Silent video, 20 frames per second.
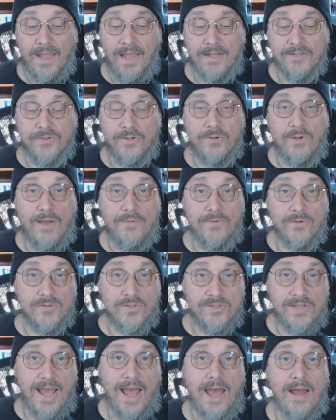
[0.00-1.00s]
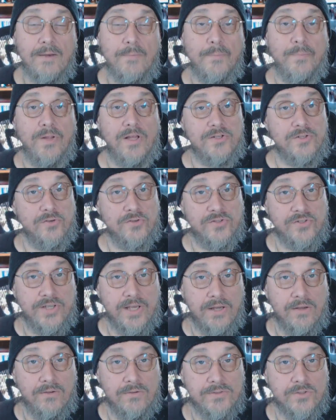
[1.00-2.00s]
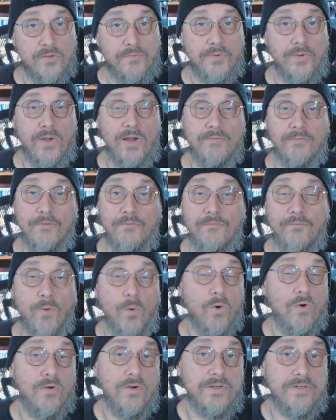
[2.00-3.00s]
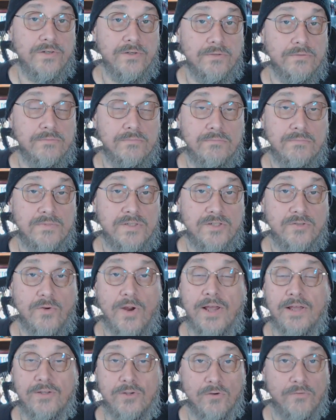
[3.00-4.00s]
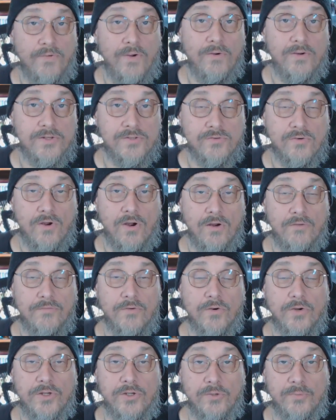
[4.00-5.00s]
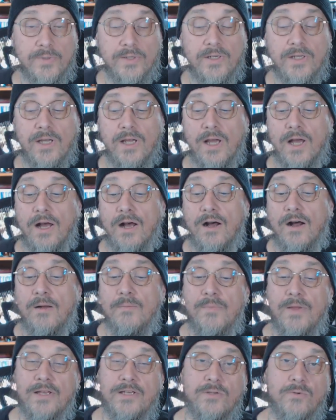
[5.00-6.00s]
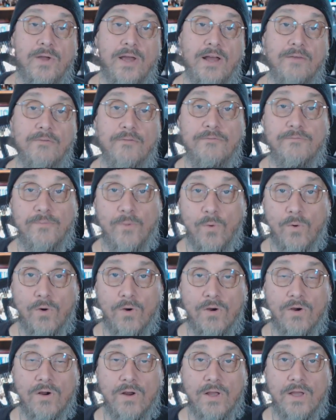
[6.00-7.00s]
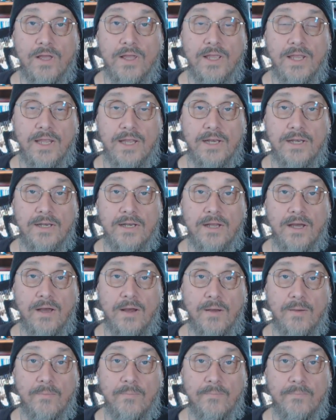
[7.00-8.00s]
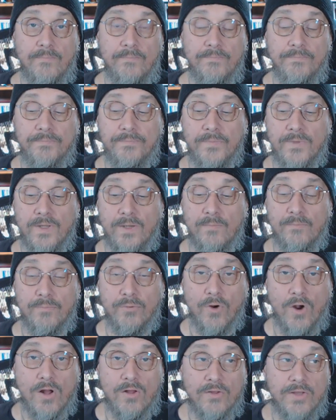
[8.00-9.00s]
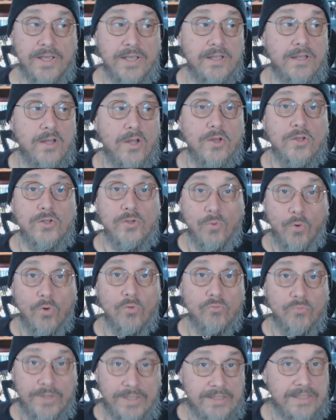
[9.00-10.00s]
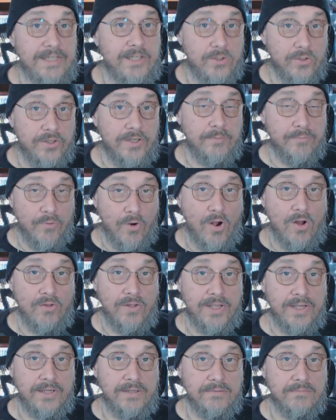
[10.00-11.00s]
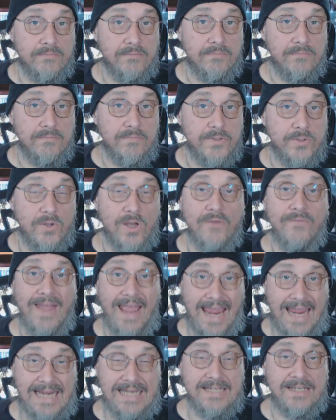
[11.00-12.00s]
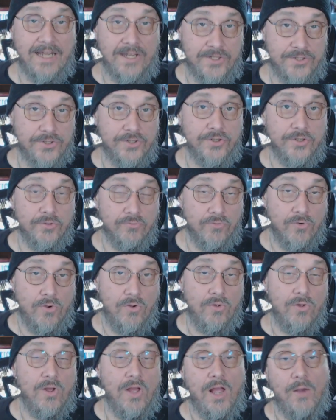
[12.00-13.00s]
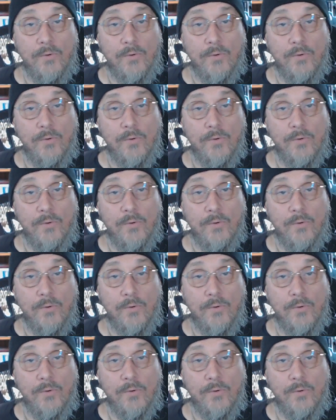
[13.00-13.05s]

And so you have your stat plus your skill. So if you have a 4 in your strength, you're very strong for a human. And you have a 4 in brawling, you're really good at brawling. You have 8 dice you're going to roll.